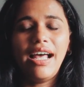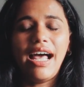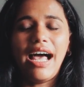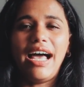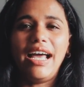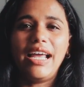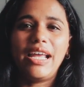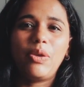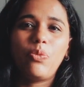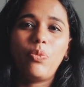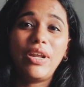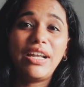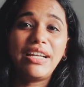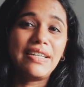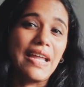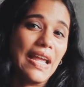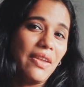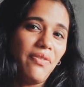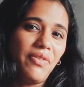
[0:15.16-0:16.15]
I will
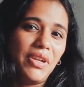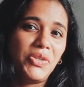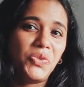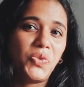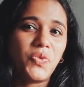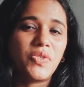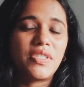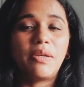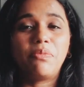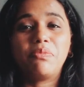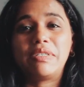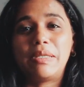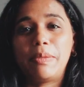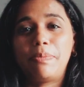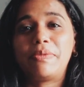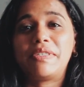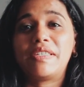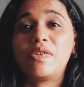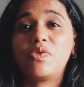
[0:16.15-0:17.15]
dive into some
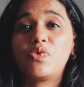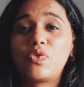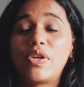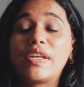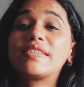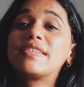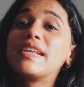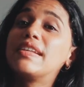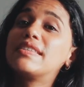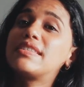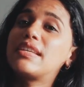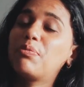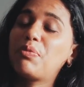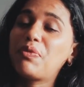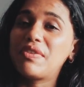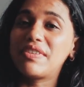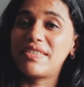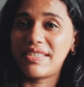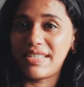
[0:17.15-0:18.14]
tips and tricks and some
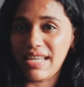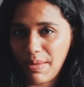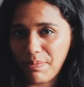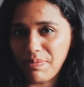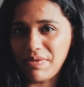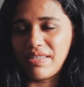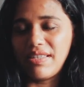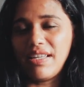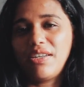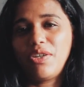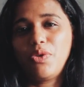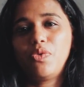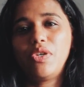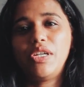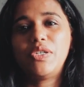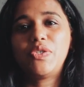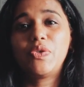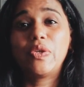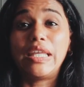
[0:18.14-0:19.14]
of the steps that you
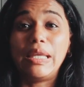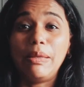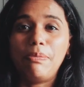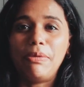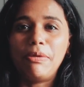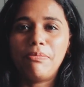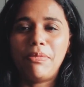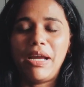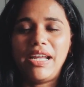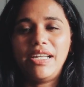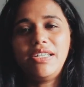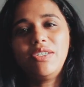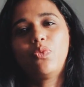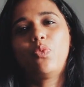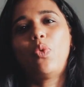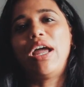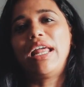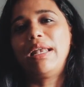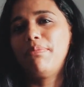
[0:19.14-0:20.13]
need to keep in mind
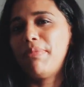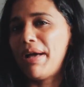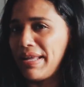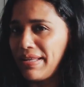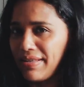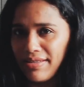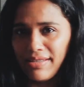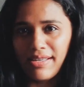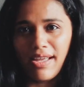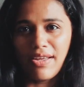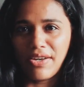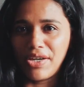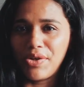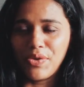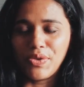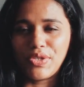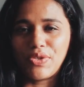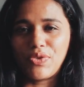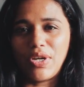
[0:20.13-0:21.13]
while buying a car
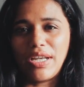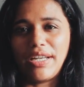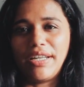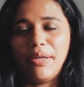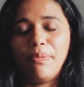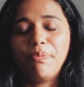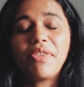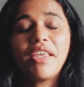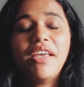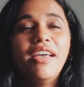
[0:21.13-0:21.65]
in Australia.